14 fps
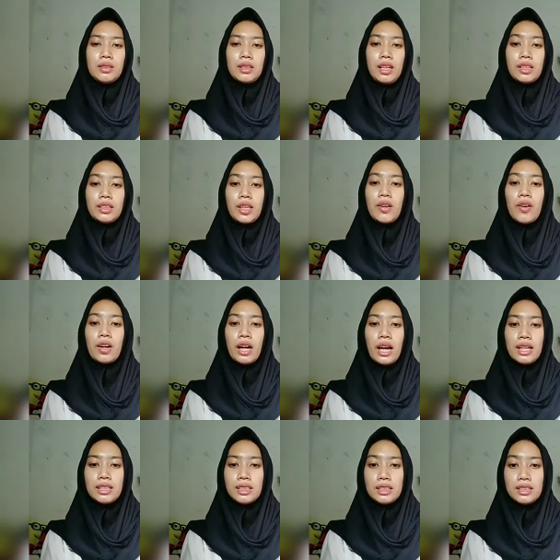
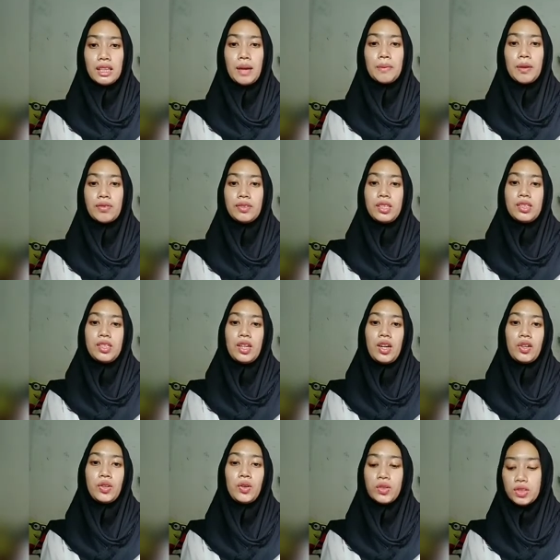categorize the type of teacher
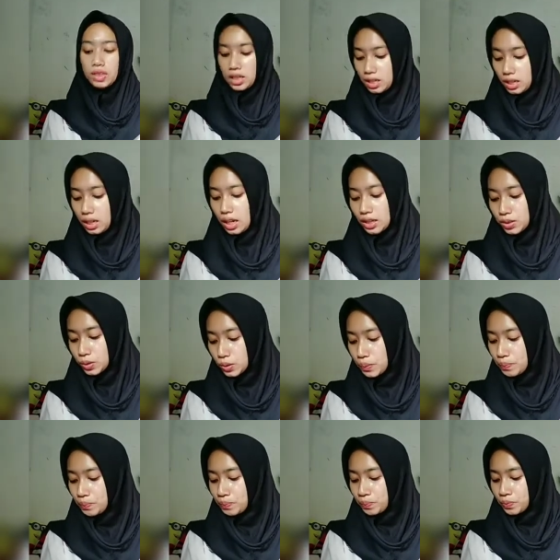used in the
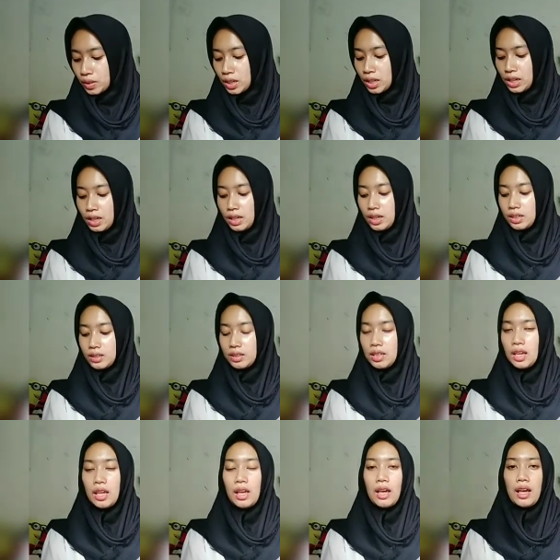classroom, and
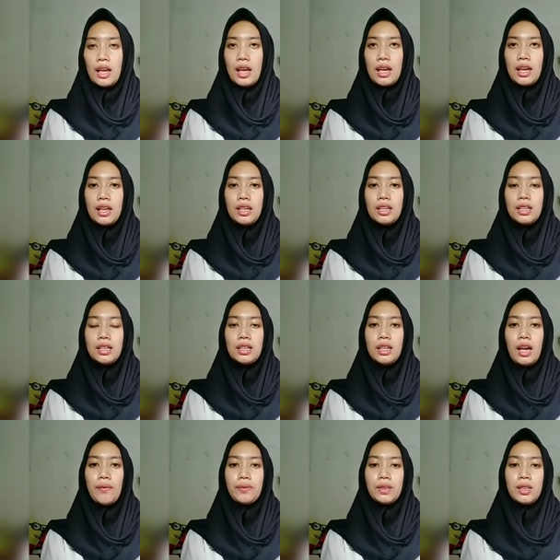
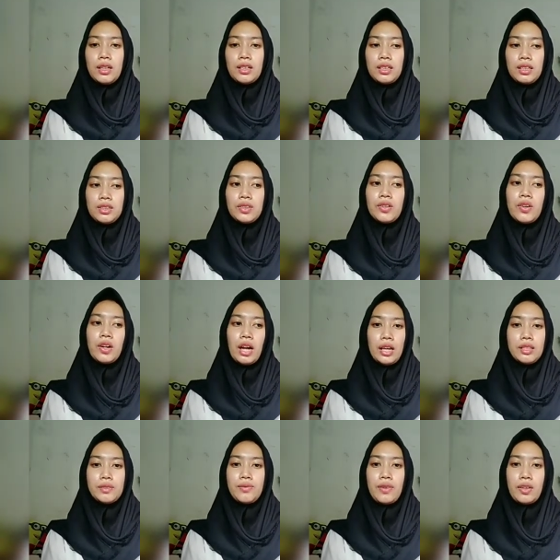after
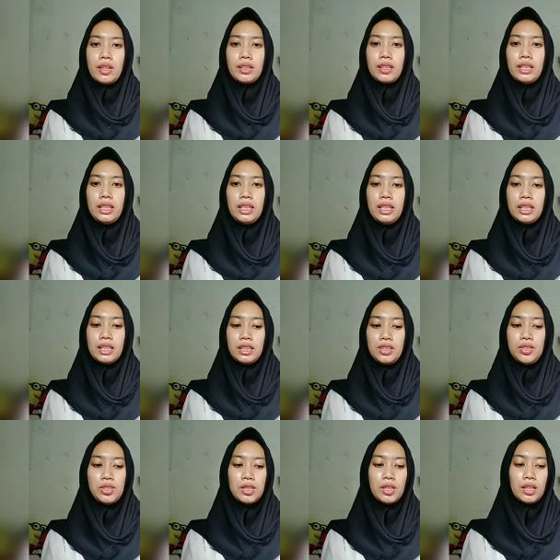categorize finally the
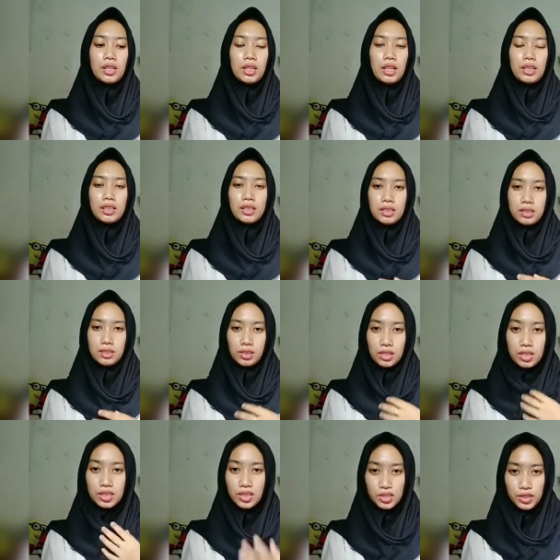
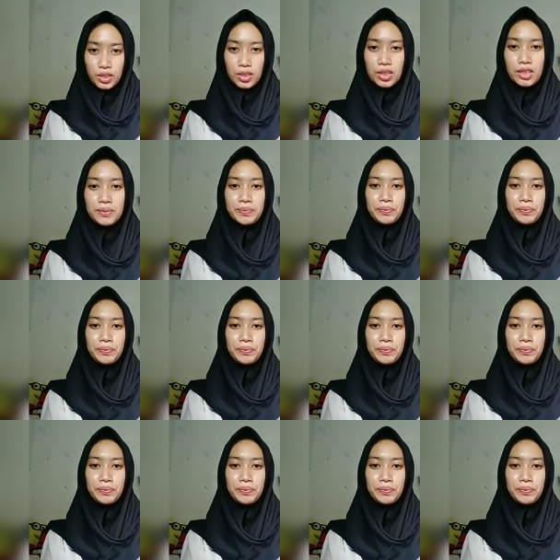researcher